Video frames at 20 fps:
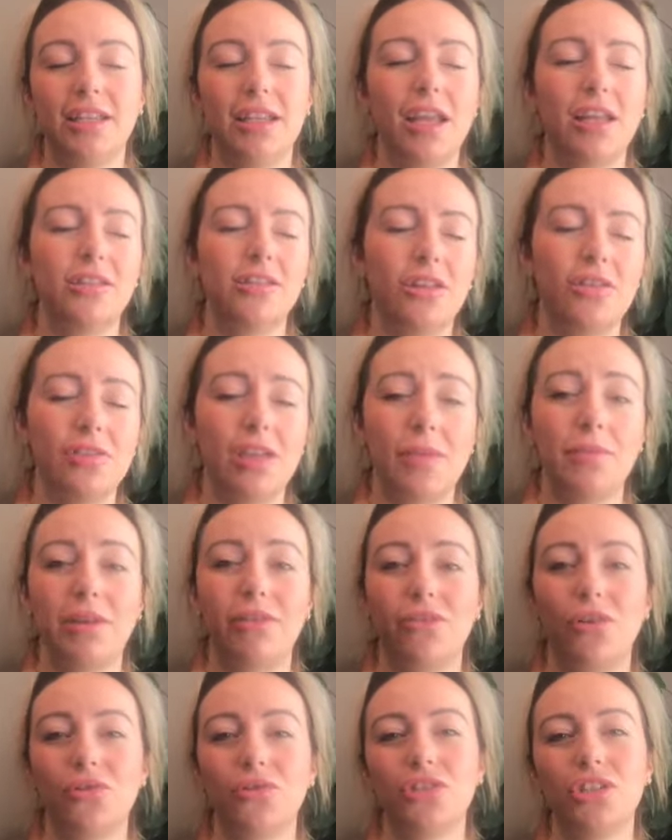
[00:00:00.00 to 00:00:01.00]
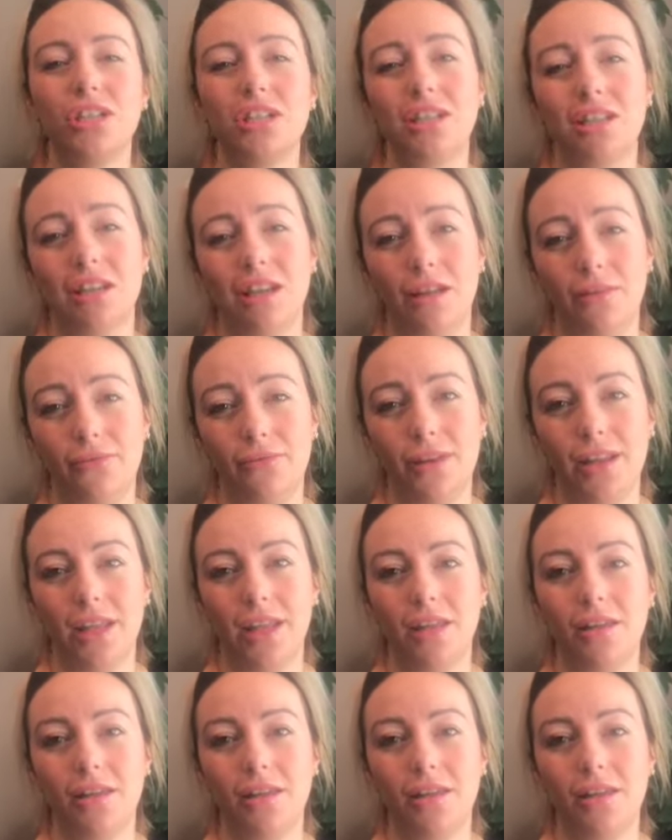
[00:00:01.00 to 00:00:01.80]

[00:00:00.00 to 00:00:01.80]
and don't get me wrong, she's lovely,